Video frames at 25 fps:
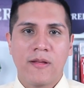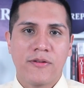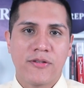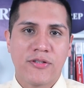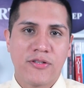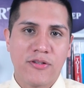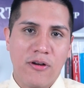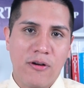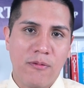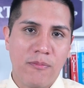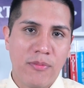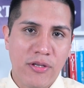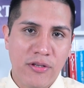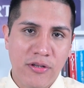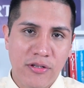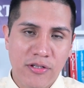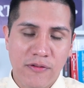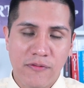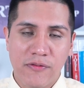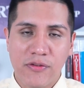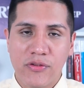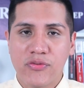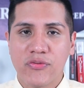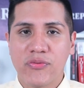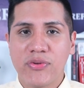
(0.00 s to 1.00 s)
so because
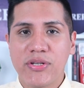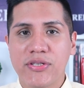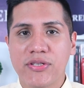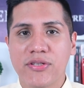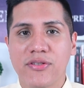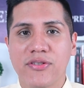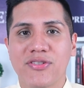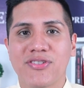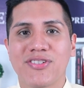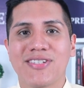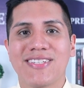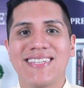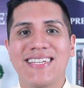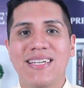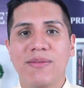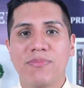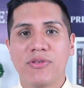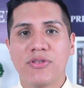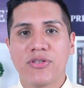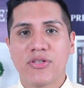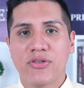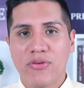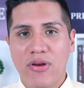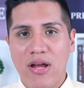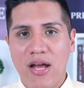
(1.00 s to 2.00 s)
of these reasons,
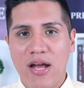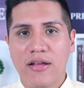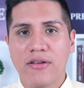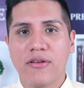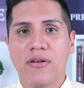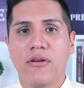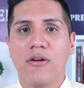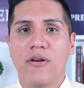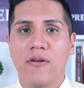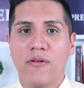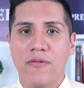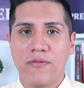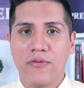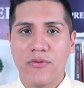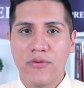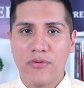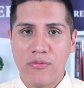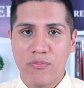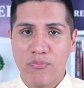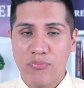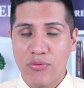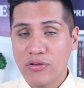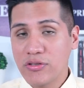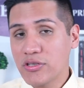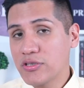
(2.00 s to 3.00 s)
keeping track of your
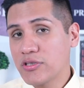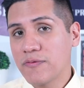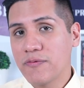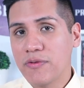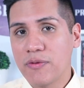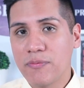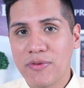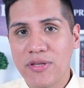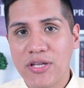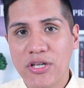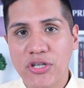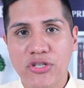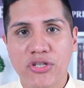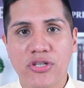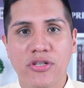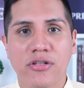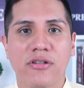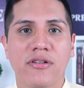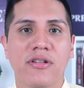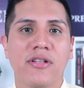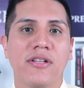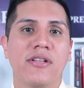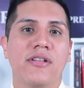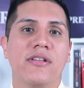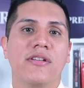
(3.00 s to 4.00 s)
process of
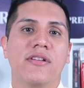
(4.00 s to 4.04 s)
elimination